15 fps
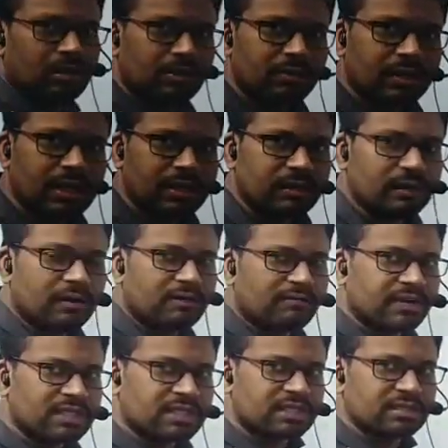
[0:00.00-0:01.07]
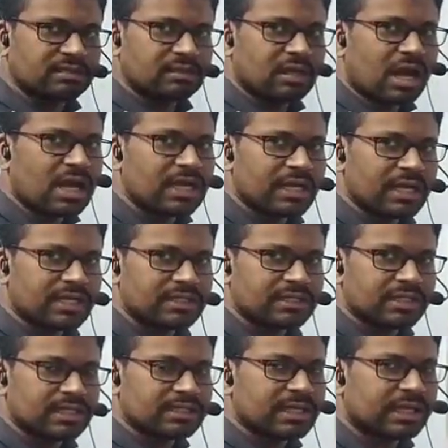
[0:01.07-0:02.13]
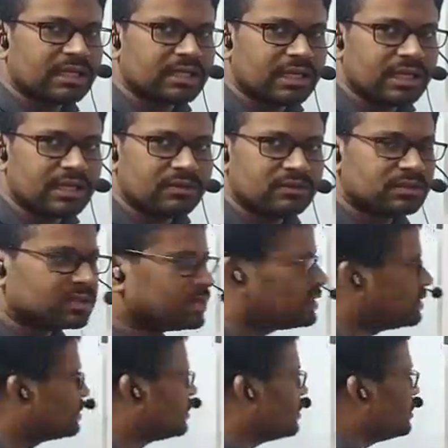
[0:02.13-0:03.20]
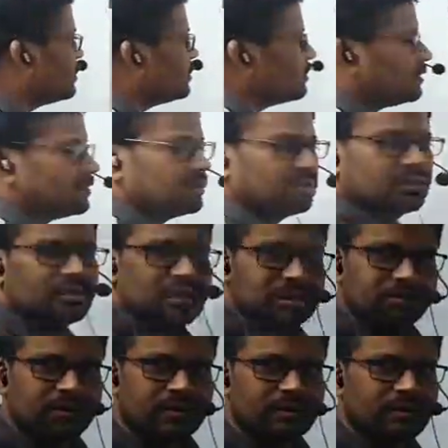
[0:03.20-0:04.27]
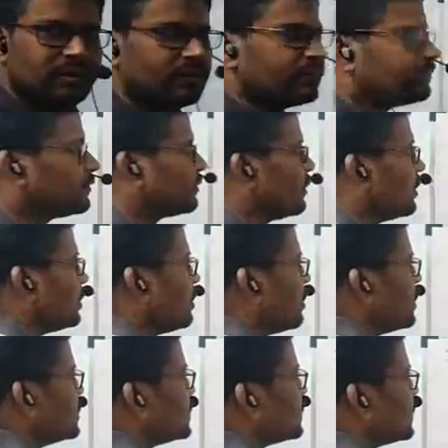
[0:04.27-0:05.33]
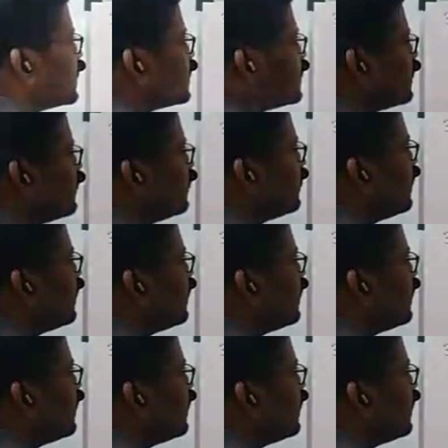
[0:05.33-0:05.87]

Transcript: Okay, first aldehydes, second ketones, third this one, tolerance test.